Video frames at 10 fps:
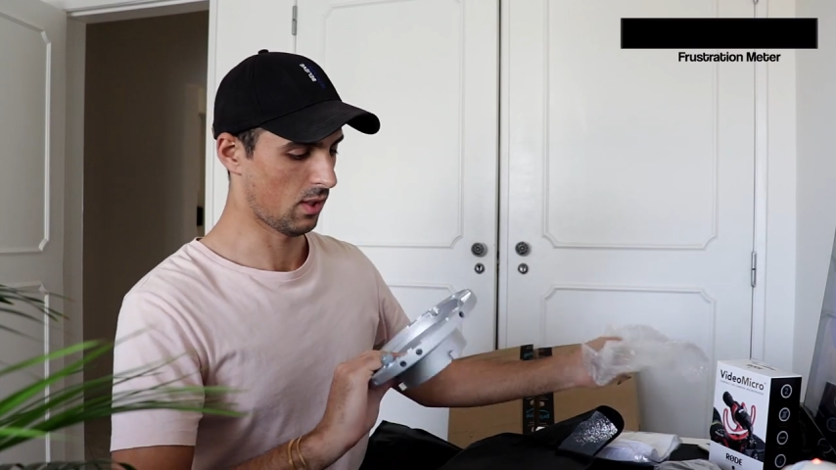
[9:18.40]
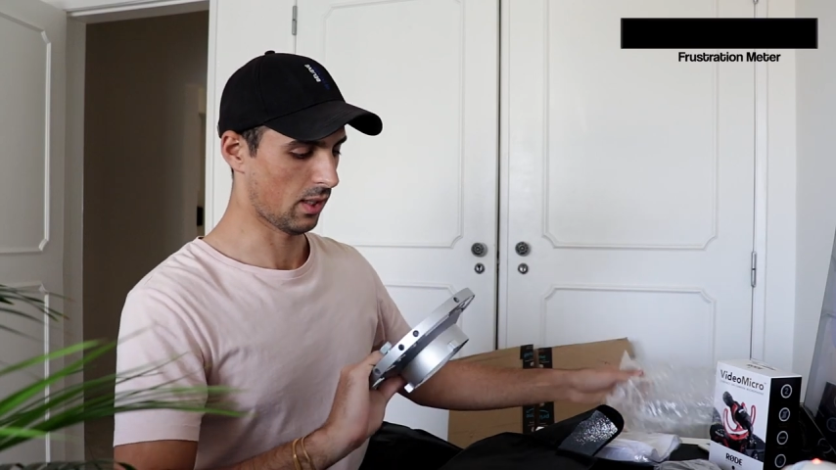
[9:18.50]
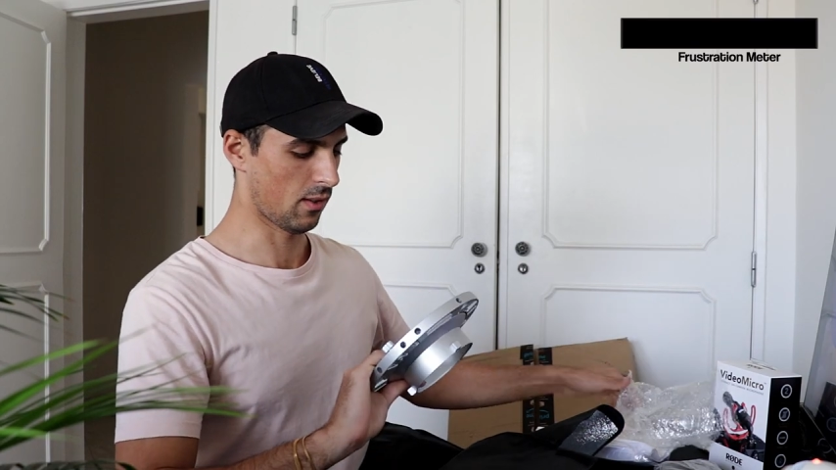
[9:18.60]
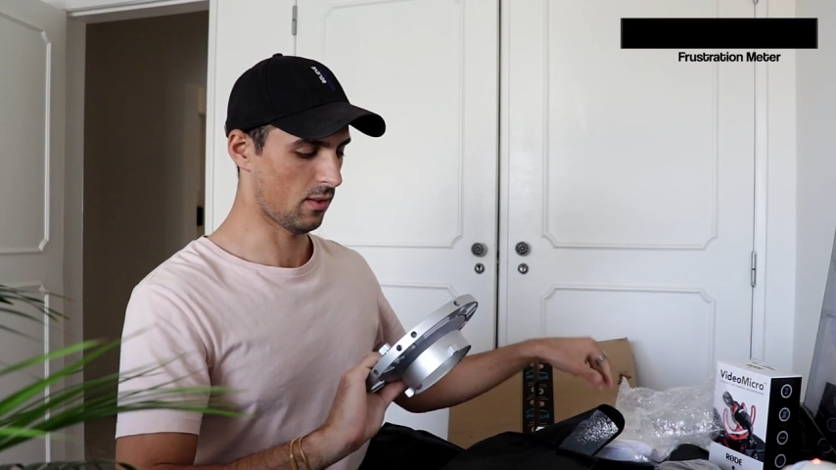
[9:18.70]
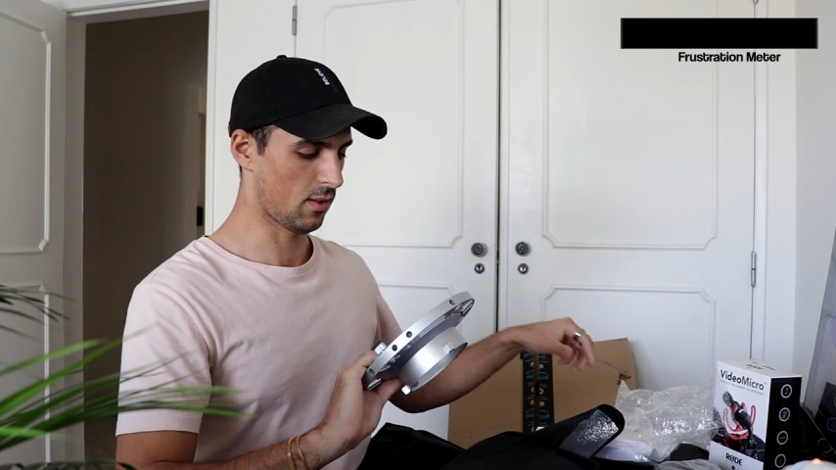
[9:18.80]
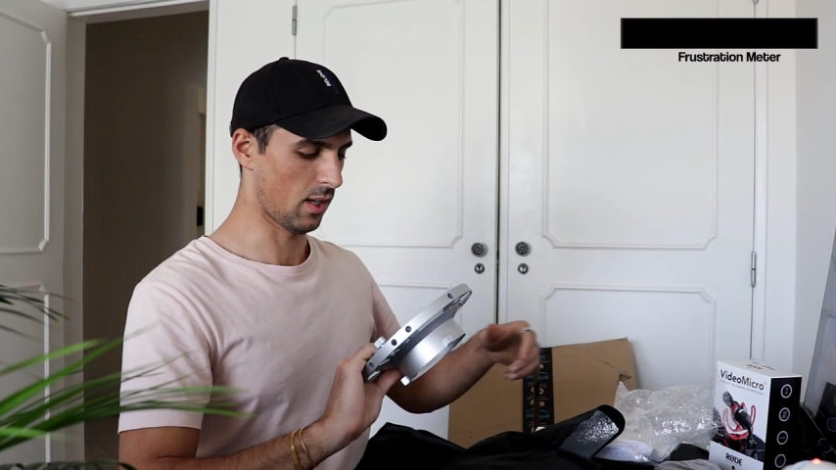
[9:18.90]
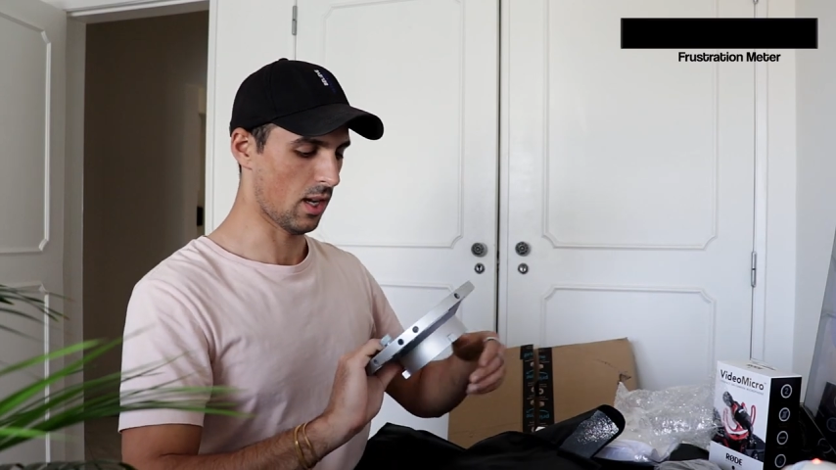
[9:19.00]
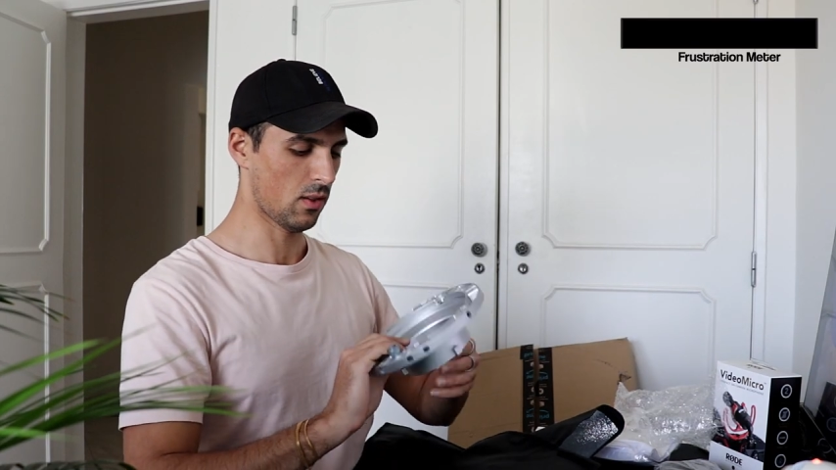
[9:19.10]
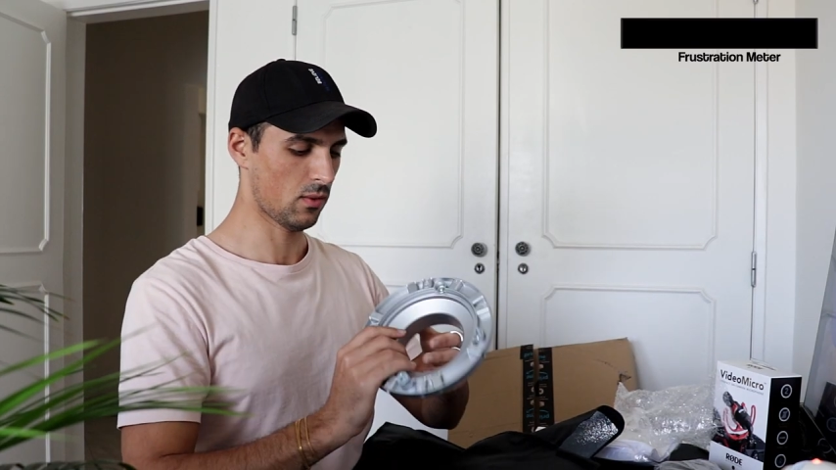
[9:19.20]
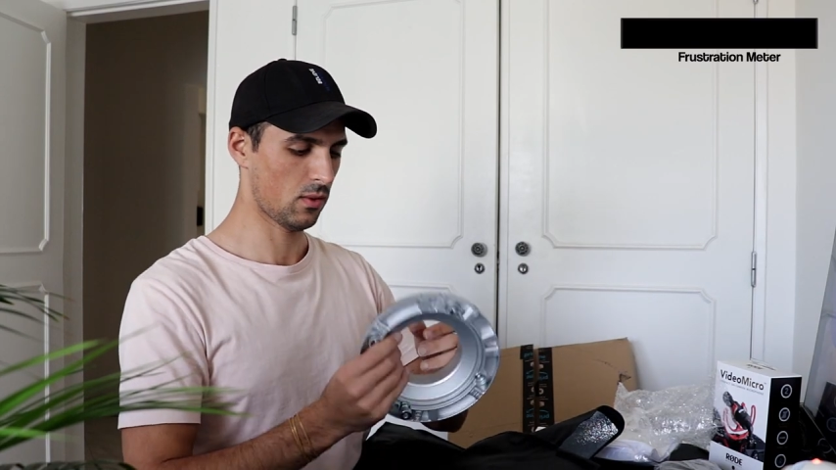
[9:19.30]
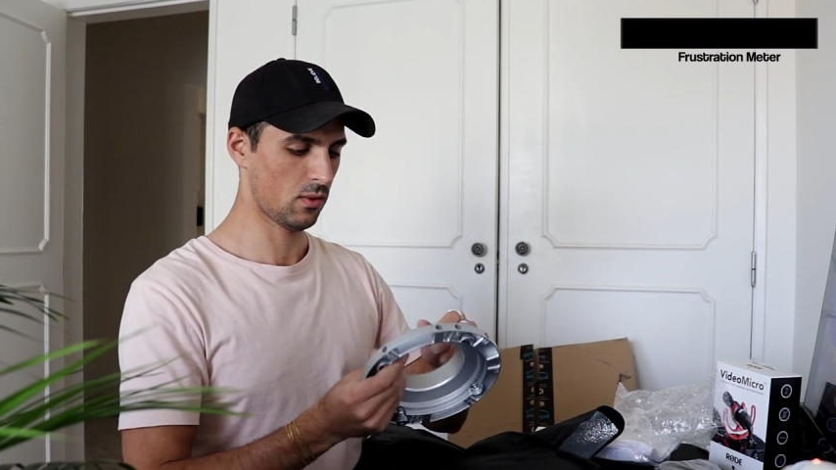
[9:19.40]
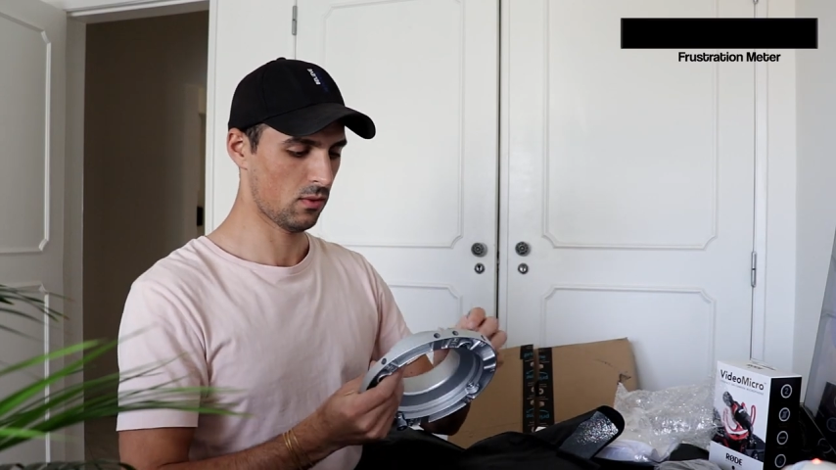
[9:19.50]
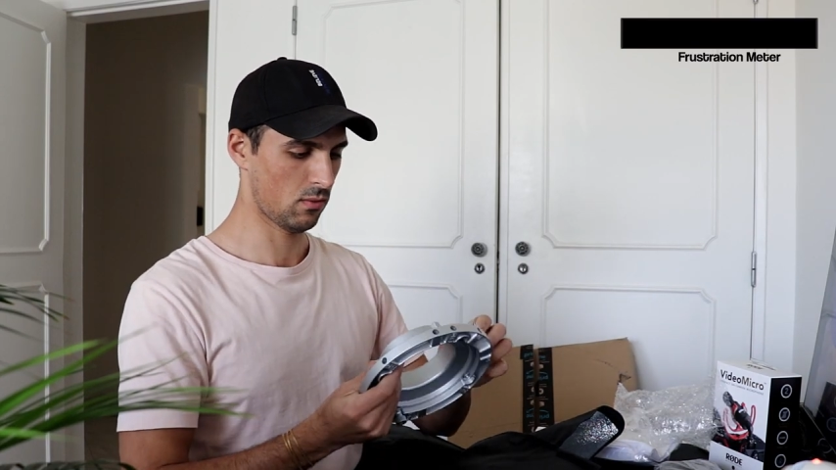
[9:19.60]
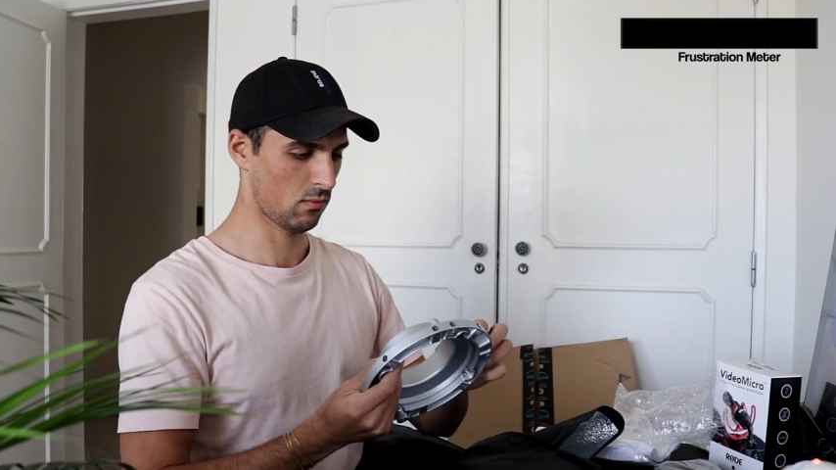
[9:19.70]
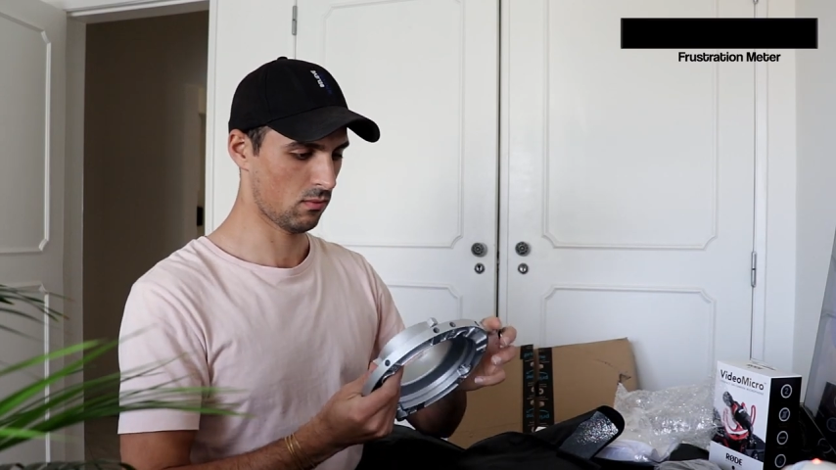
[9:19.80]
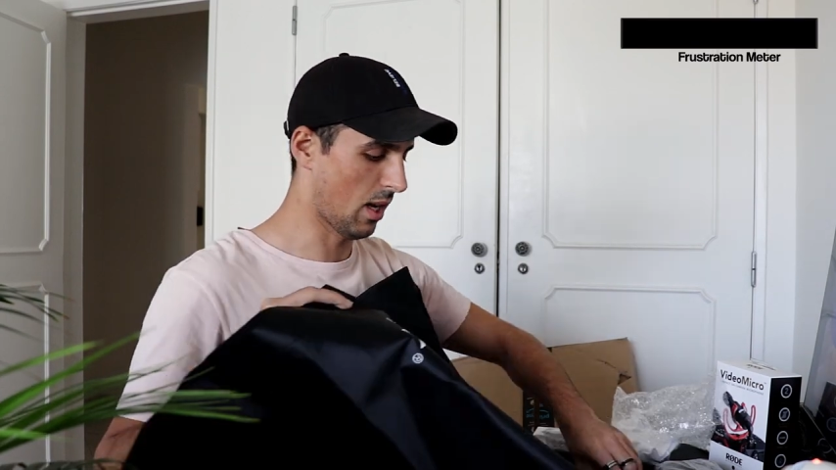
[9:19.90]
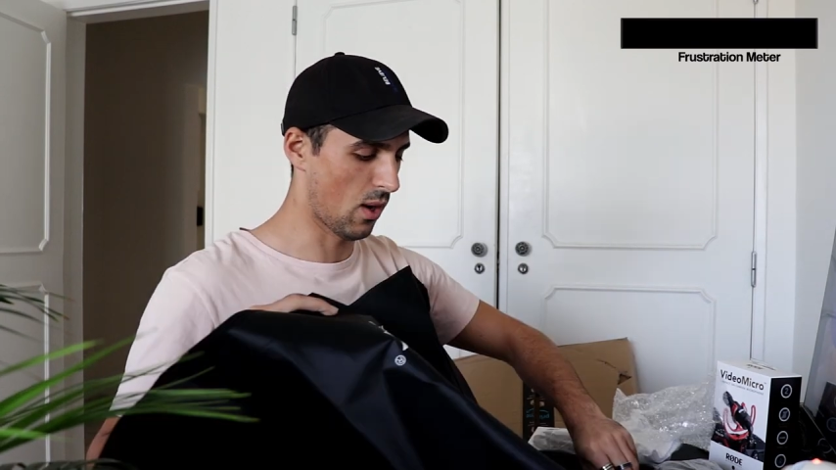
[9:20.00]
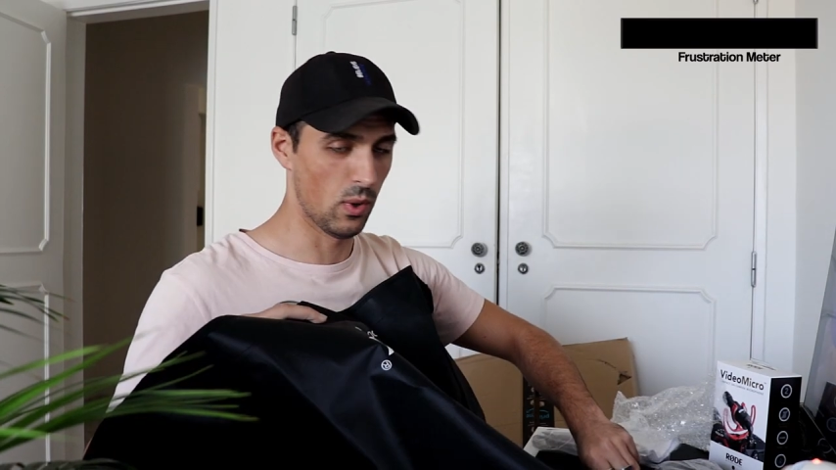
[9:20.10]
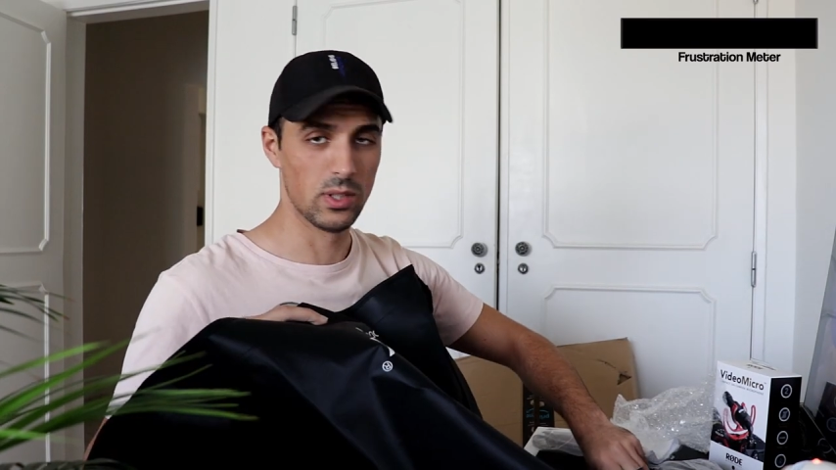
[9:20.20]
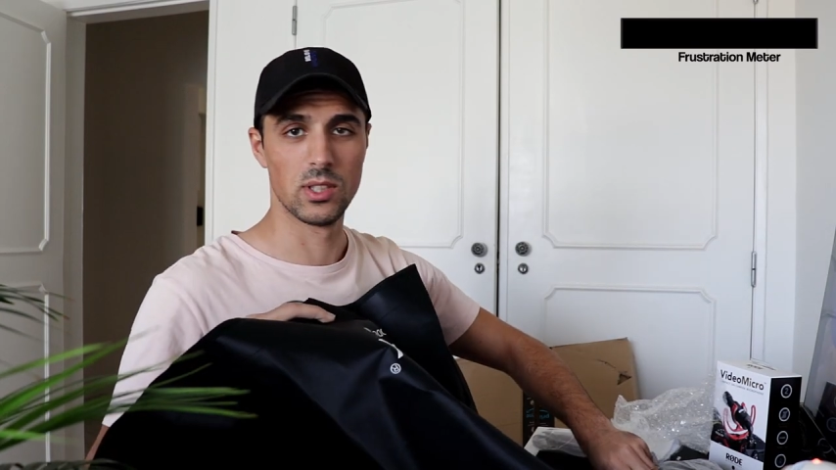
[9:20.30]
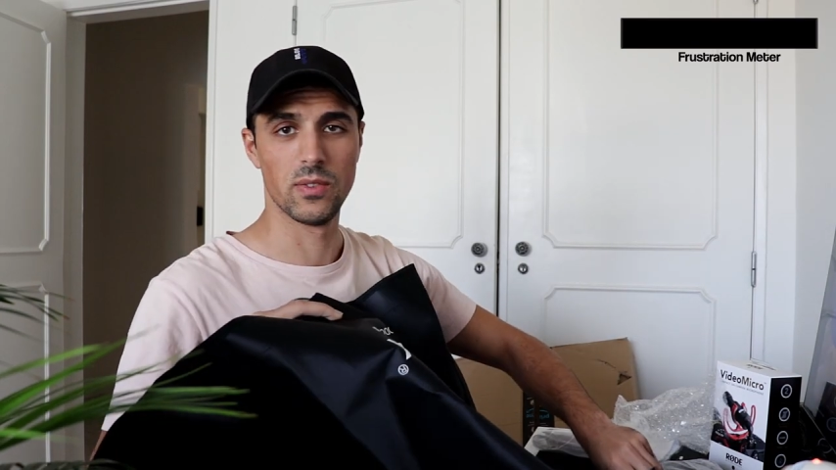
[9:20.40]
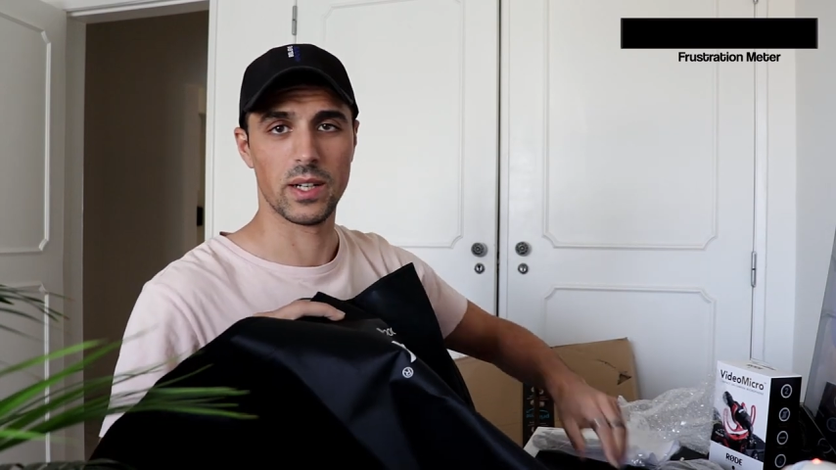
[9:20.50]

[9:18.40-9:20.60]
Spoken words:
take this thing out. I wonder